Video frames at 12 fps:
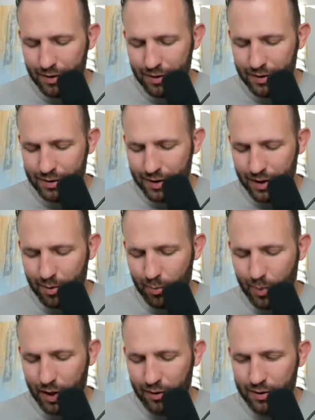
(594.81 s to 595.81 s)
The second
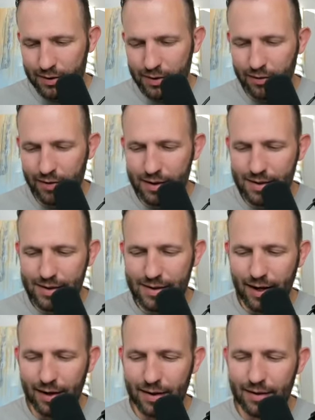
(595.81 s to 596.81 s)
pair isn't even in
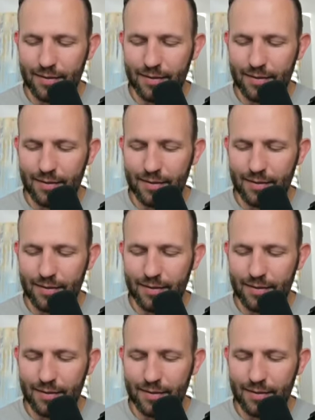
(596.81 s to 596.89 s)
sight.